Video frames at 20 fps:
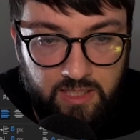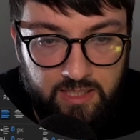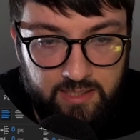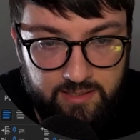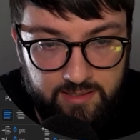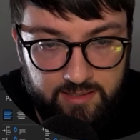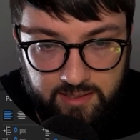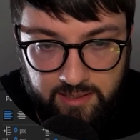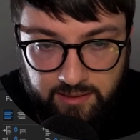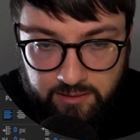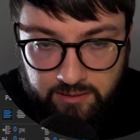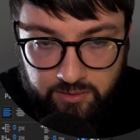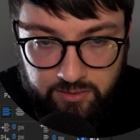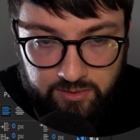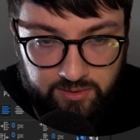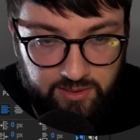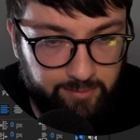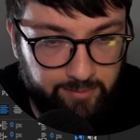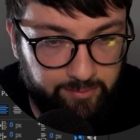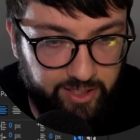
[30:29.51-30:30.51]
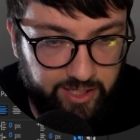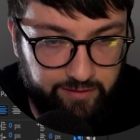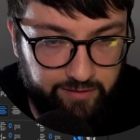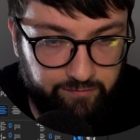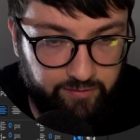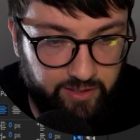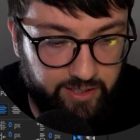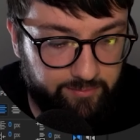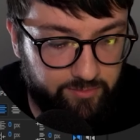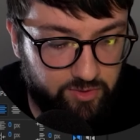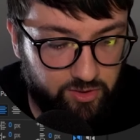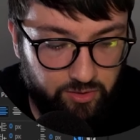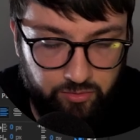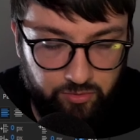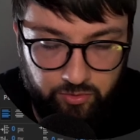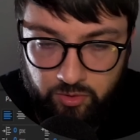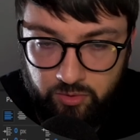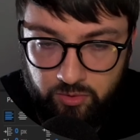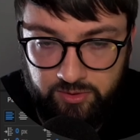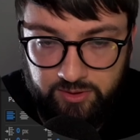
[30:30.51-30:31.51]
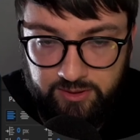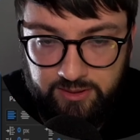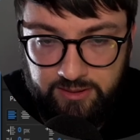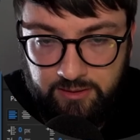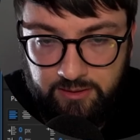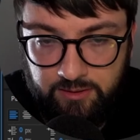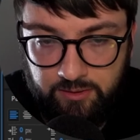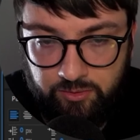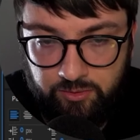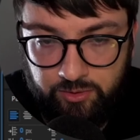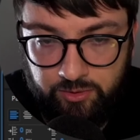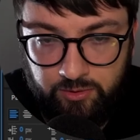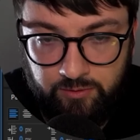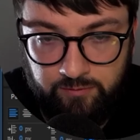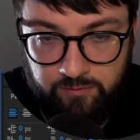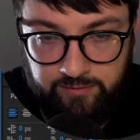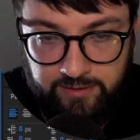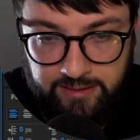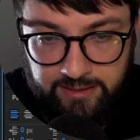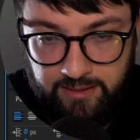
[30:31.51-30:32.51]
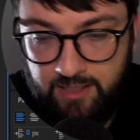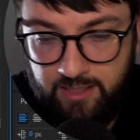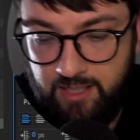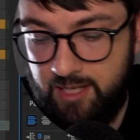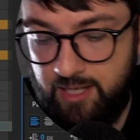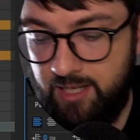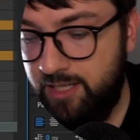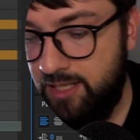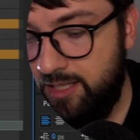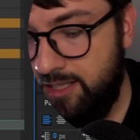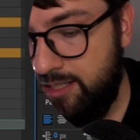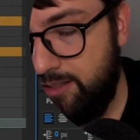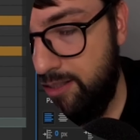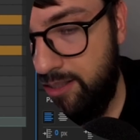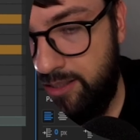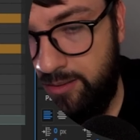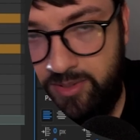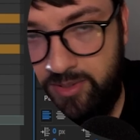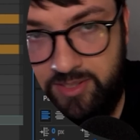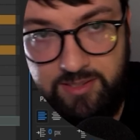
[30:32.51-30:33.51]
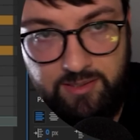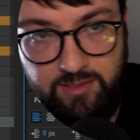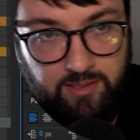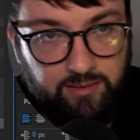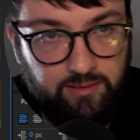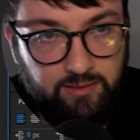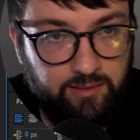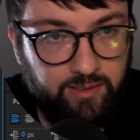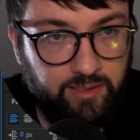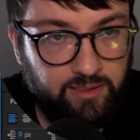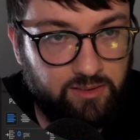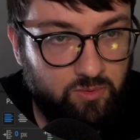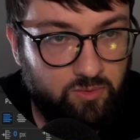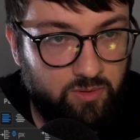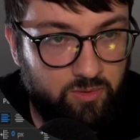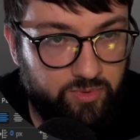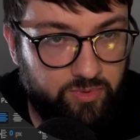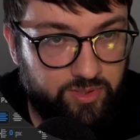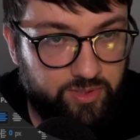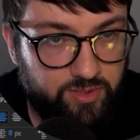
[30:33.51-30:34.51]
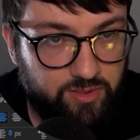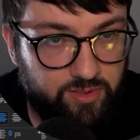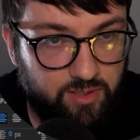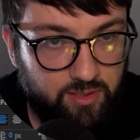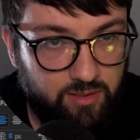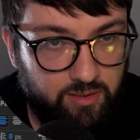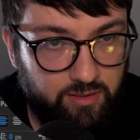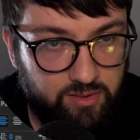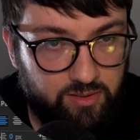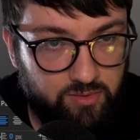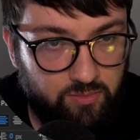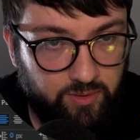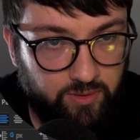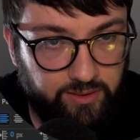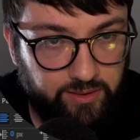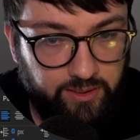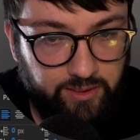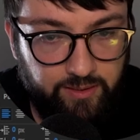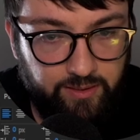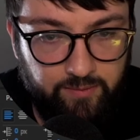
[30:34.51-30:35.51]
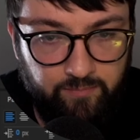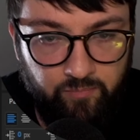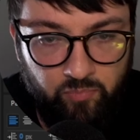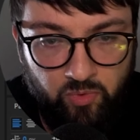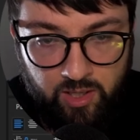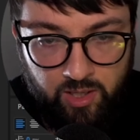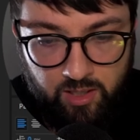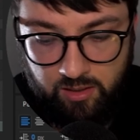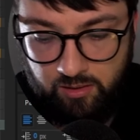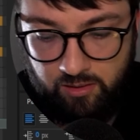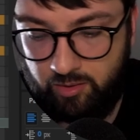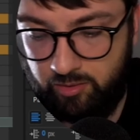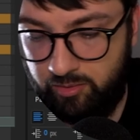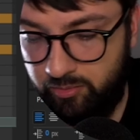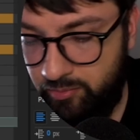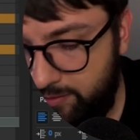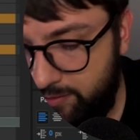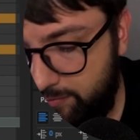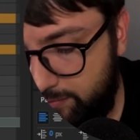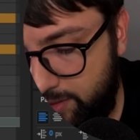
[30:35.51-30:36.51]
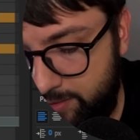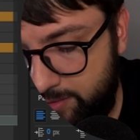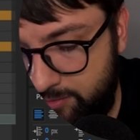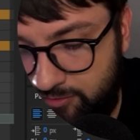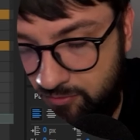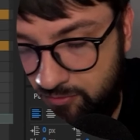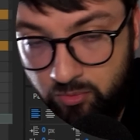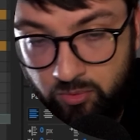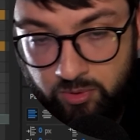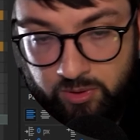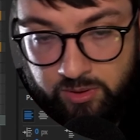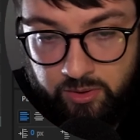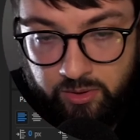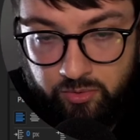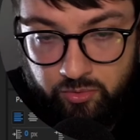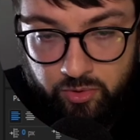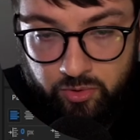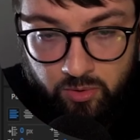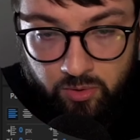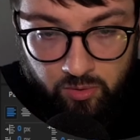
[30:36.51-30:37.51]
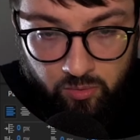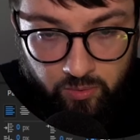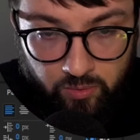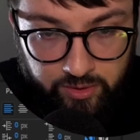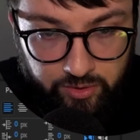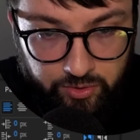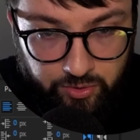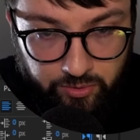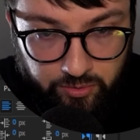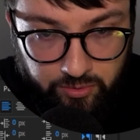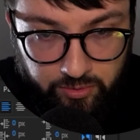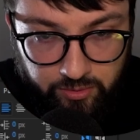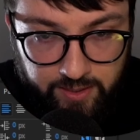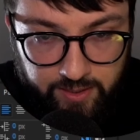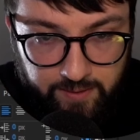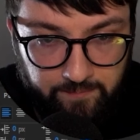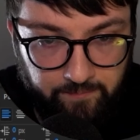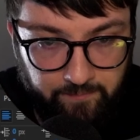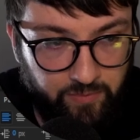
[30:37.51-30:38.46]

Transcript: Select those same keyframes, Control C, Control V. Then I'm going to select the next one, which is this one here. Go 3 frames forward, Control 1, 2, 3.